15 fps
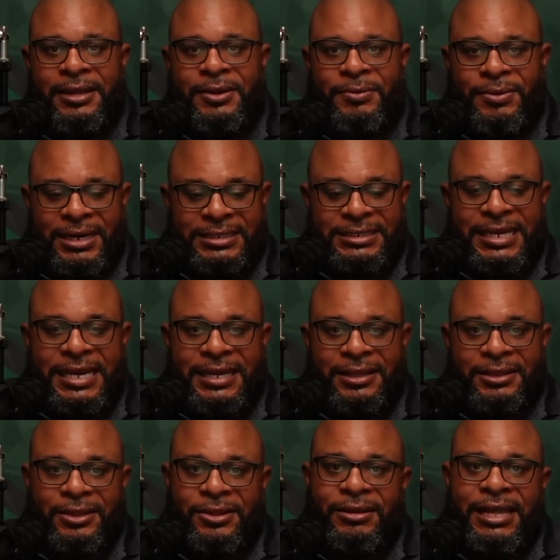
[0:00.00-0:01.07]
We're going to take a
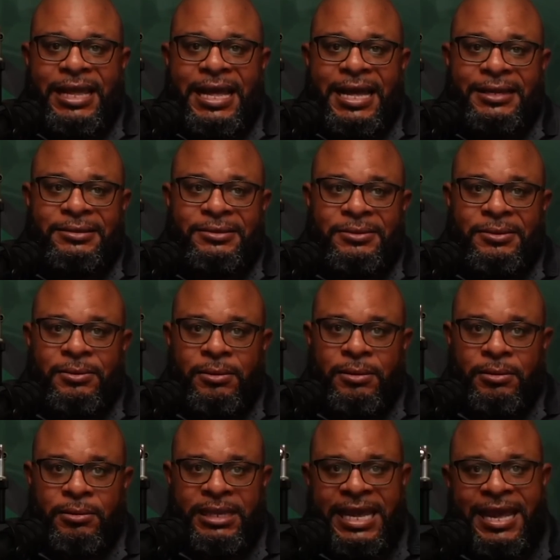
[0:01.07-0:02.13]
look at
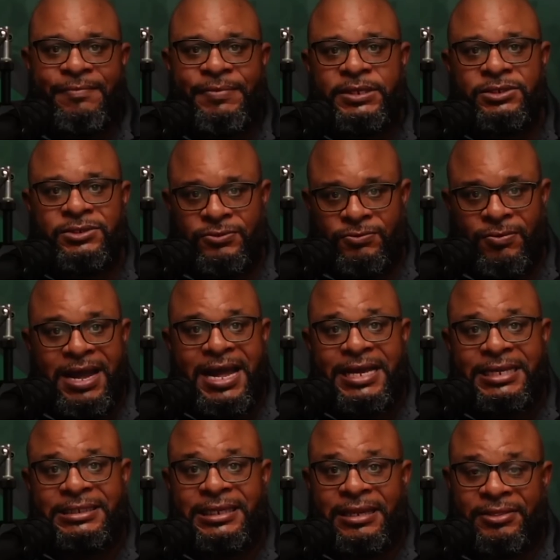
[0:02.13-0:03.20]
Kevin's
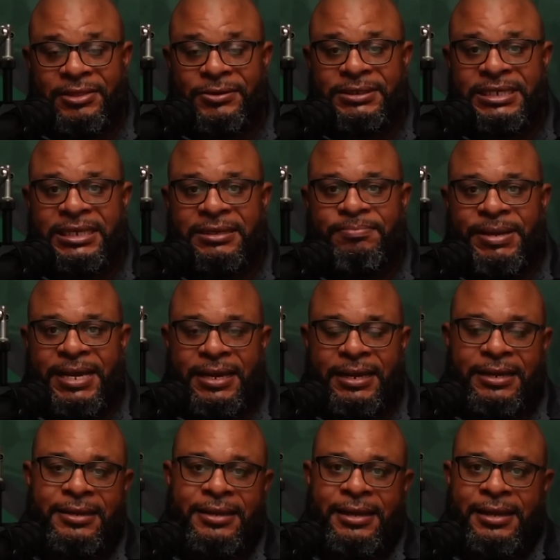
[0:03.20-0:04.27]
rise to the 13th
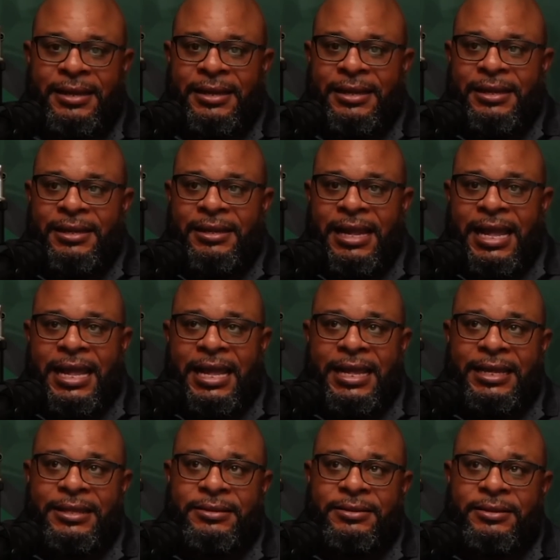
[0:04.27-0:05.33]
pick
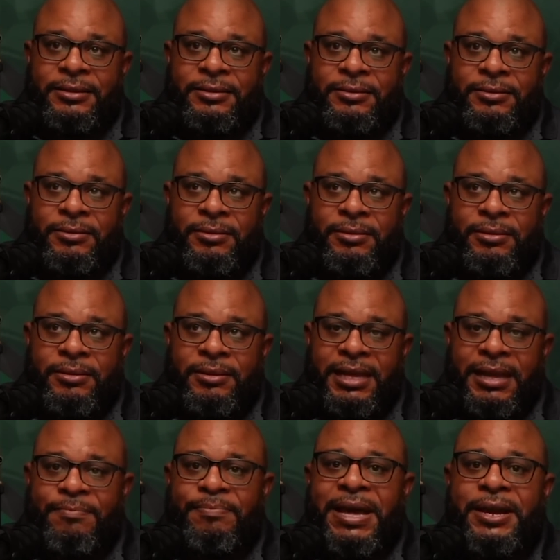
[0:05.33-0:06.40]
and
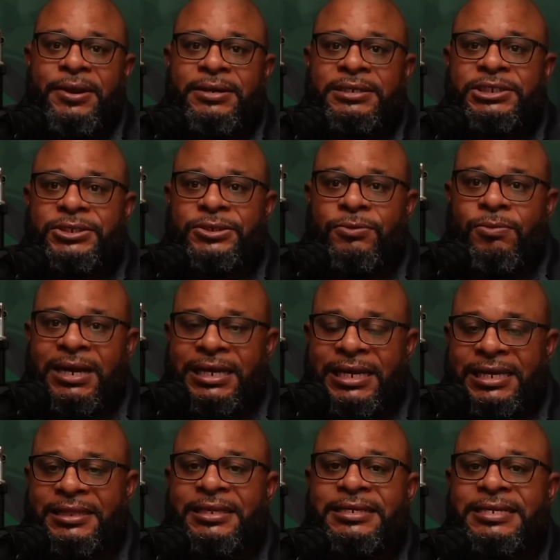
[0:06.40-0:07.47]
compare it to what
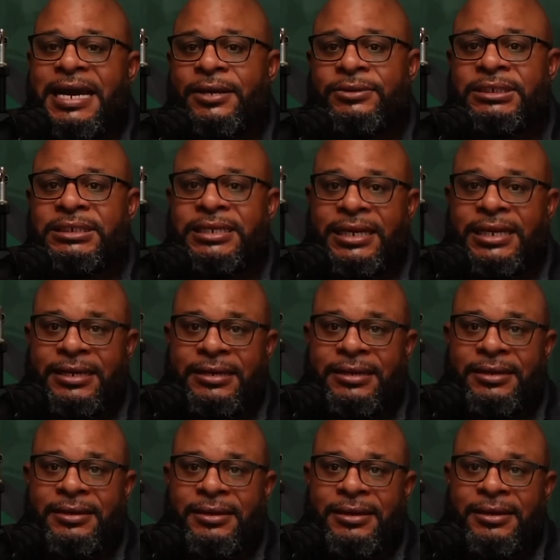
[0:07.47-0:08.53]
Ethan Downs did
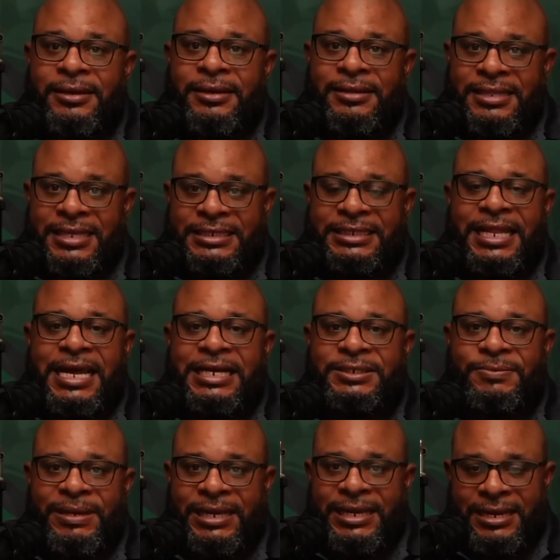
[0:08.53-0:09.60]
this last
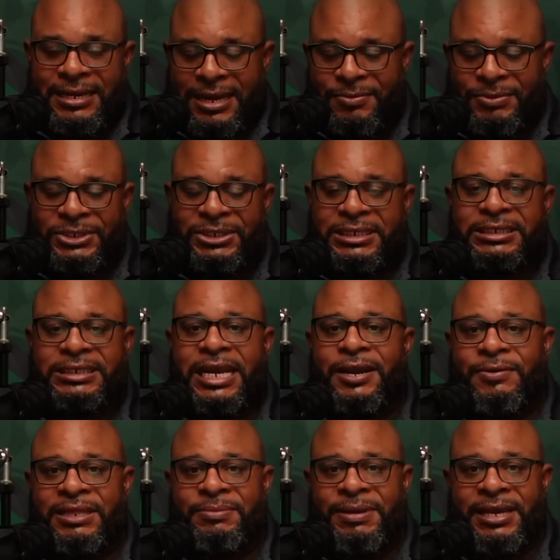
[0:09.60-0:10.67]
weekend. I want you to stay
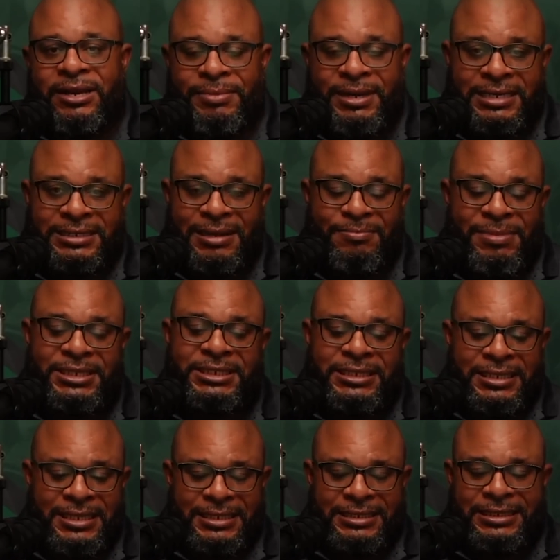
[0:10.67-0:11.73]
with me here because I
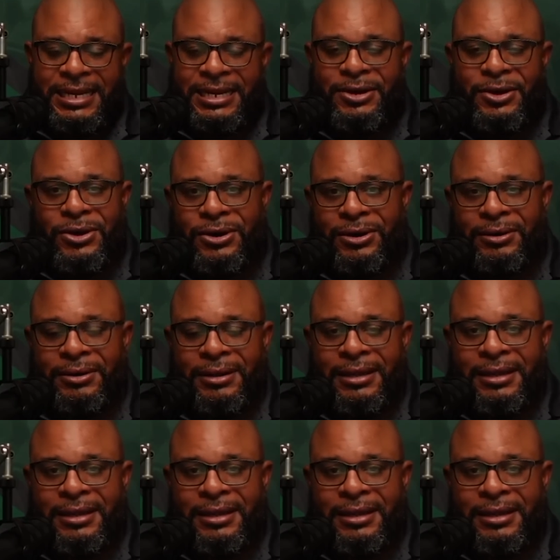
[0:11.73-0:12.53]
mentioned this in our